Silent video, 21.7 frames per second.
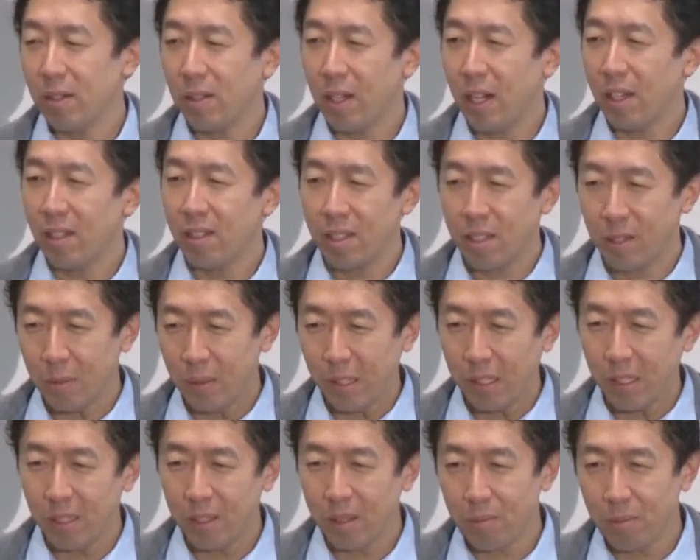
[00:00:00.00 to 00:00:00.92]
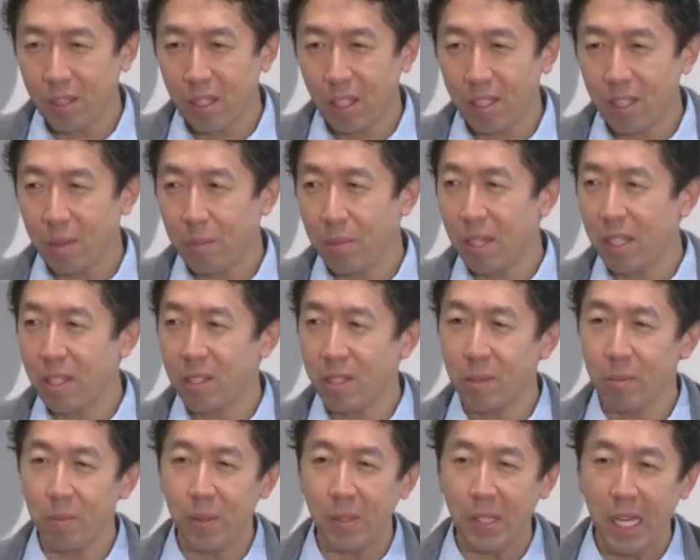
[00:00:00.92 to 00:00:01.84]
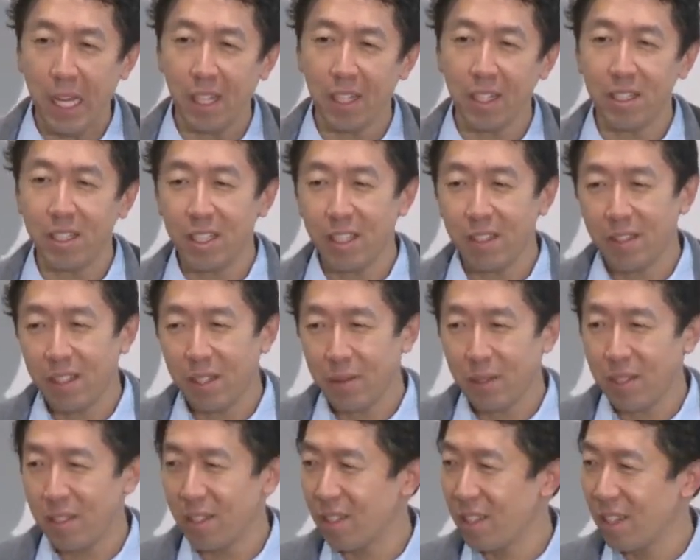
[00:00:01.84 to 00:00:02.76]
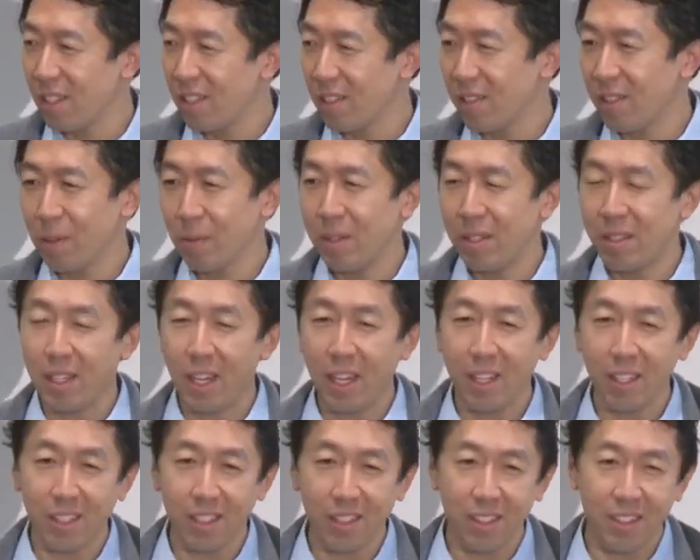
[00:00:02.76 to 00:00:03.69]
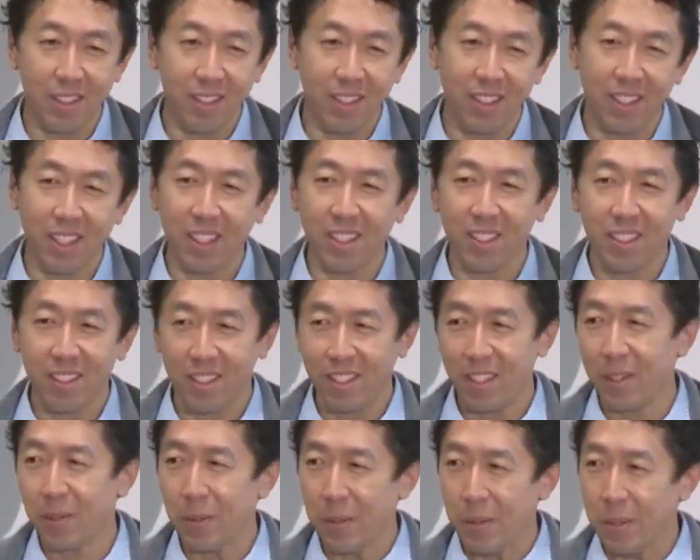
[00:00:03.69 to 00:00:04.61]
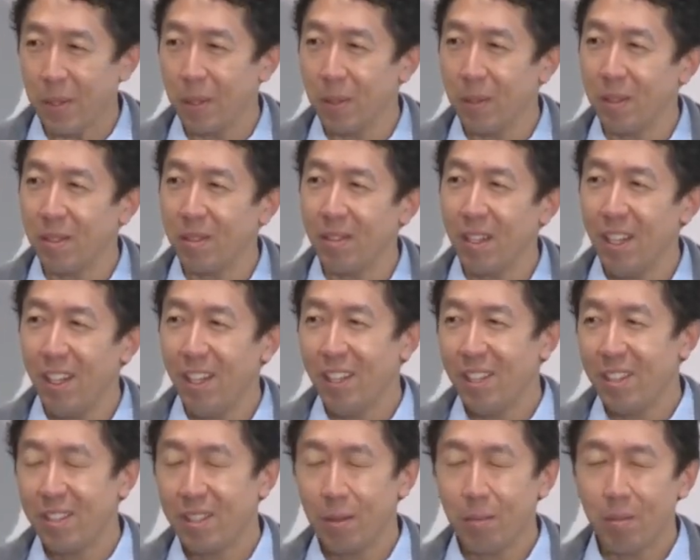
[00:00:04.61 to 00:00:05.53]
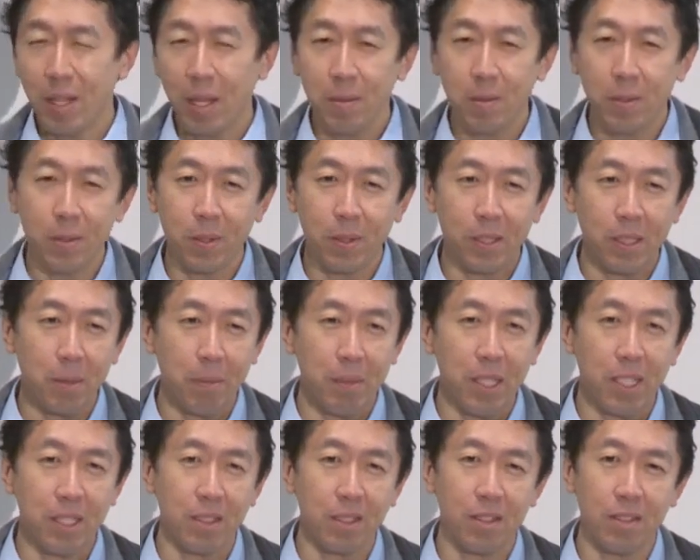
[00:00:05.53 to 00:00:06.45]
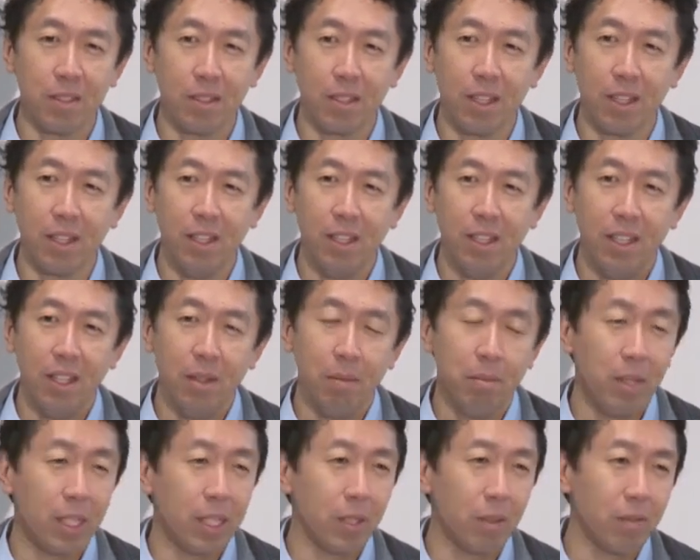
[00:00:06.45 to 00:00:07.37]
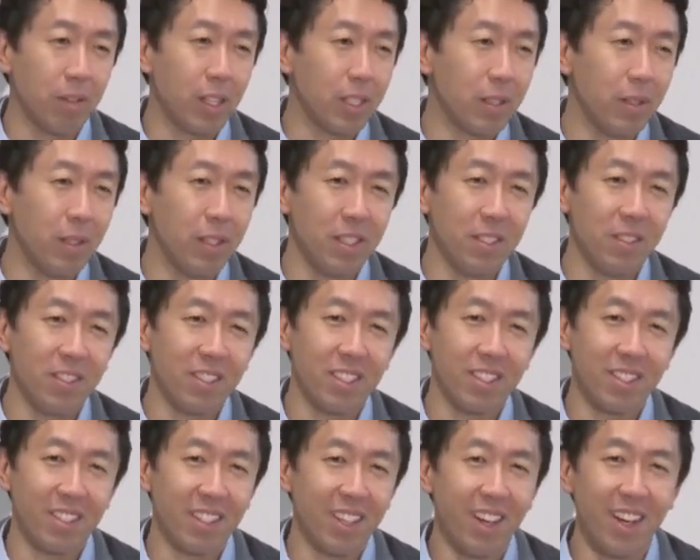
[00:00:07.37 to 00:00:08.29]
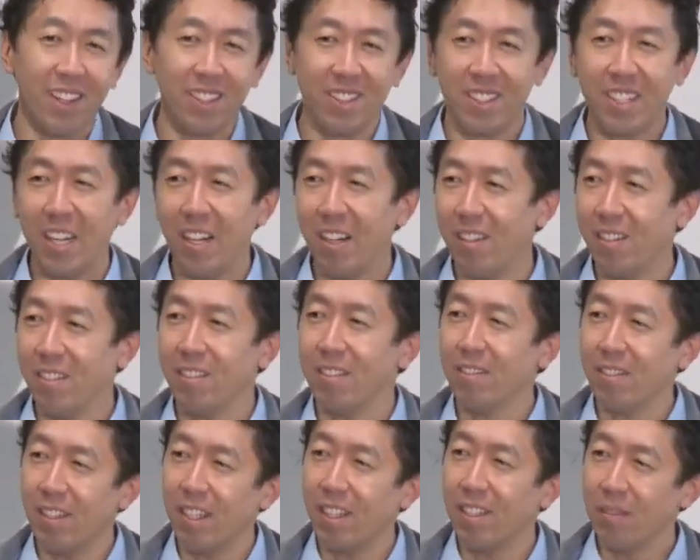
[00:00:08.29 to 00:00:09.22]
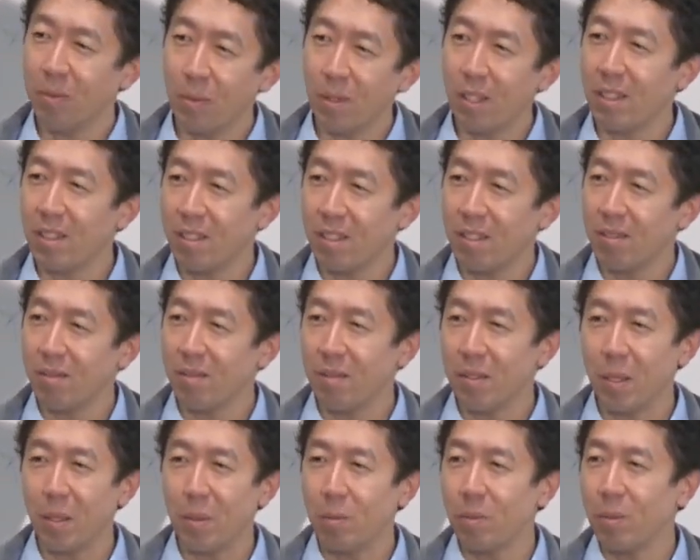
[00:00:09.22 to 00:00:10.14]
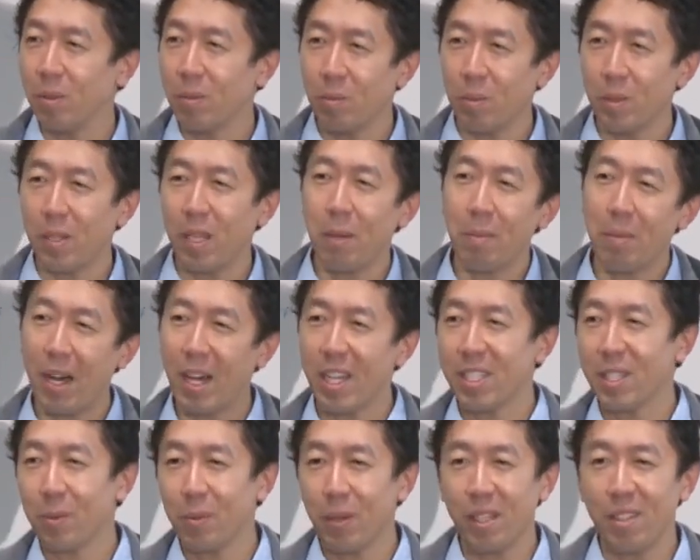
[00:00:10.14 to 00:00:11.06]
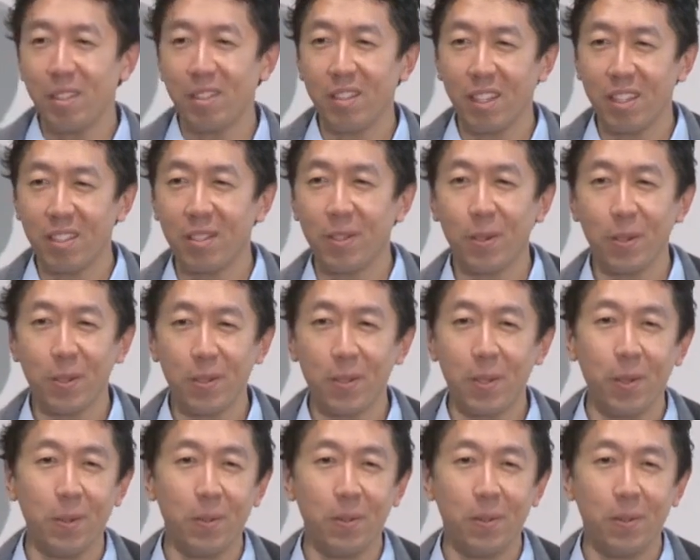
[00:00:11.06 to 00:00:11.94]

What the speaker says: Anand's working on predicting patients' mortality, right? What's the chance of someone dying in the next year or so? And sometimes you look at a patient's medical record and you just can't tell, right? What is, will they pass away in the next year or so?